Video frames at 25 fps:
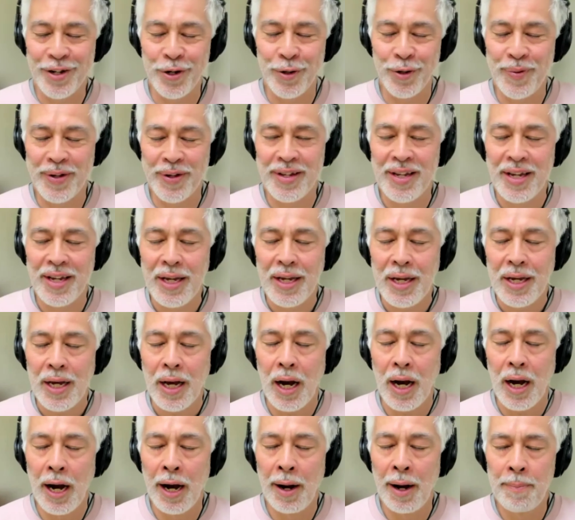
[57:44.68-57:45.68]
it could be.
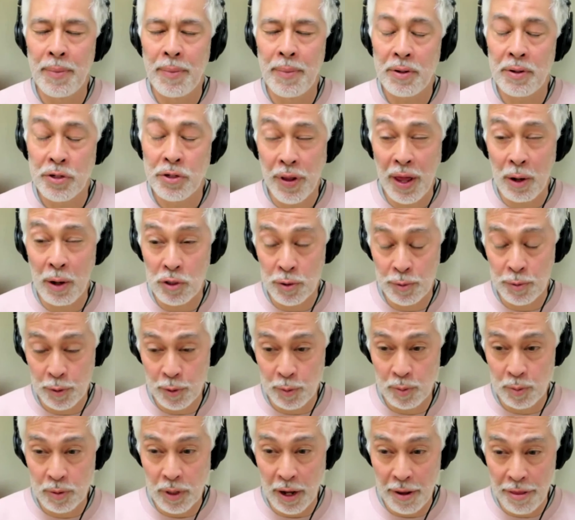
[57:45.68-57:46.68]
So that
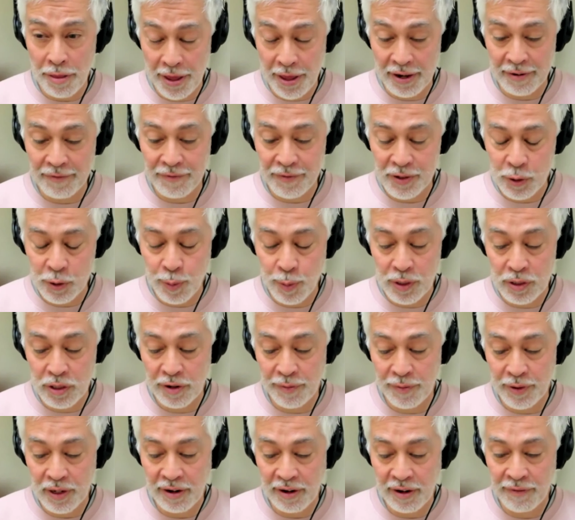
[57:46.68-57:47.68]
was, I think,
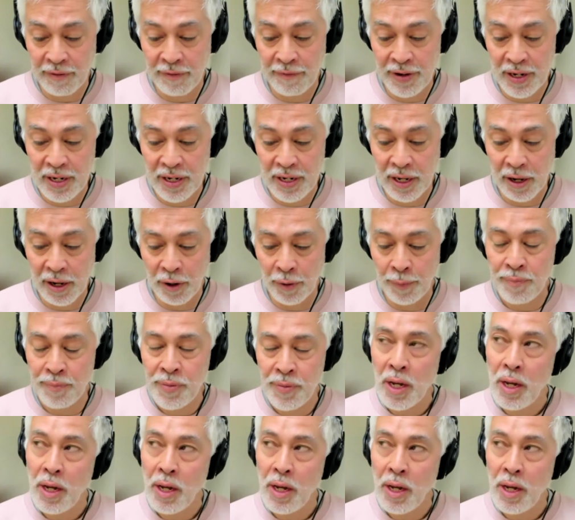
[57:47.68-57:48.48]
specifically for video.